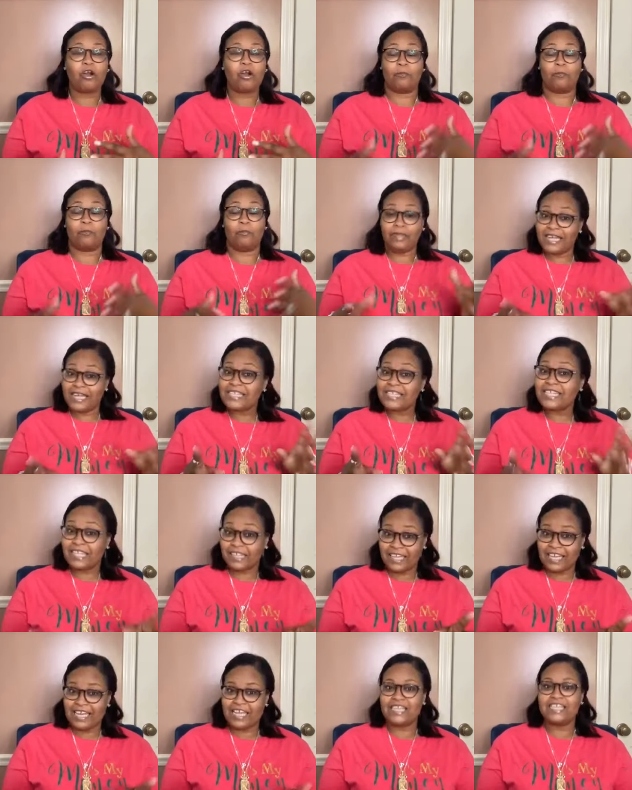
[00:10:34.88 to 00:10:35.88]
are
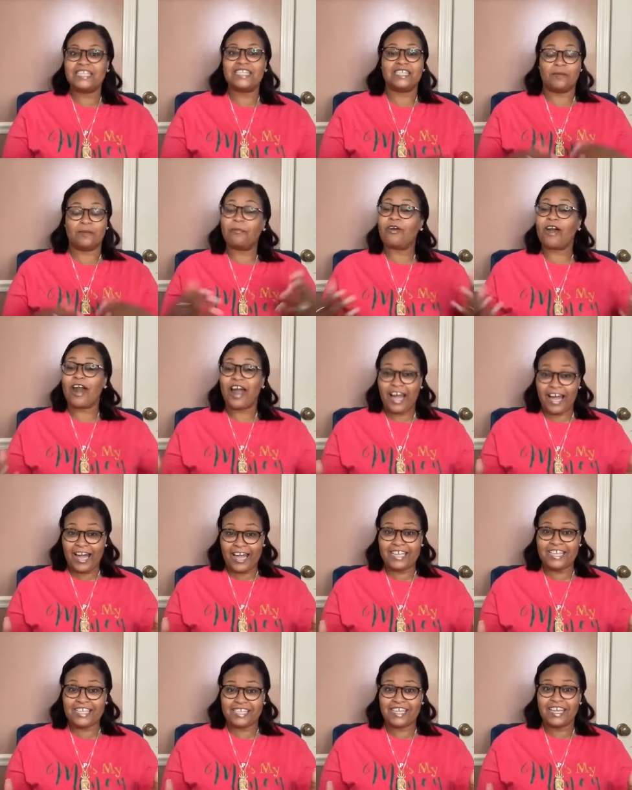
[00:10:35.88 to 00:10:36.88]
pleasantly
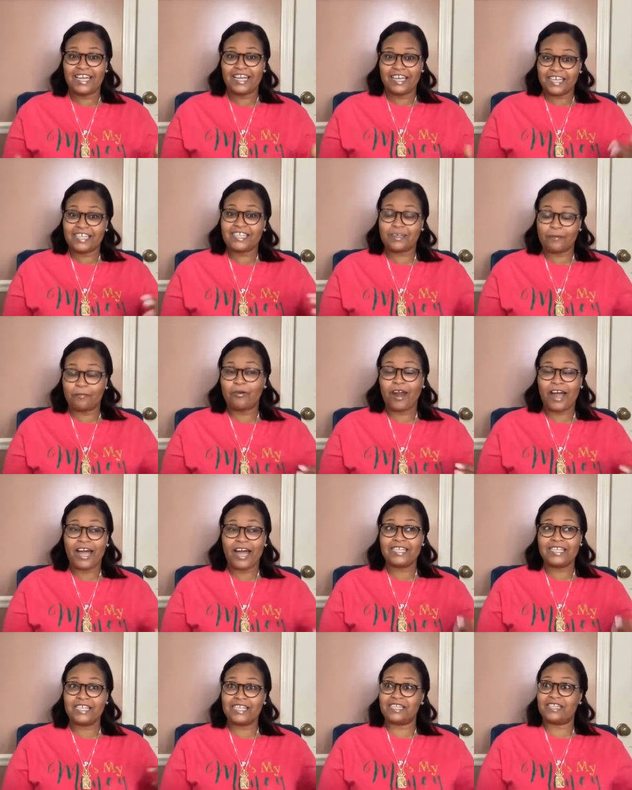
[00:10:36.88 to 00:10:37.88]
surprised, because
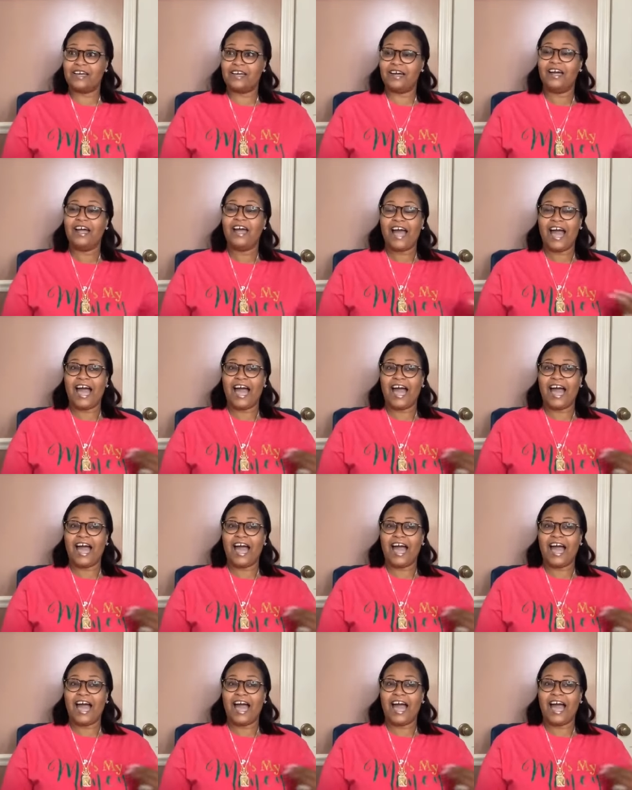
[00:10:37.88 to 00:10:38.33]
surprise is the,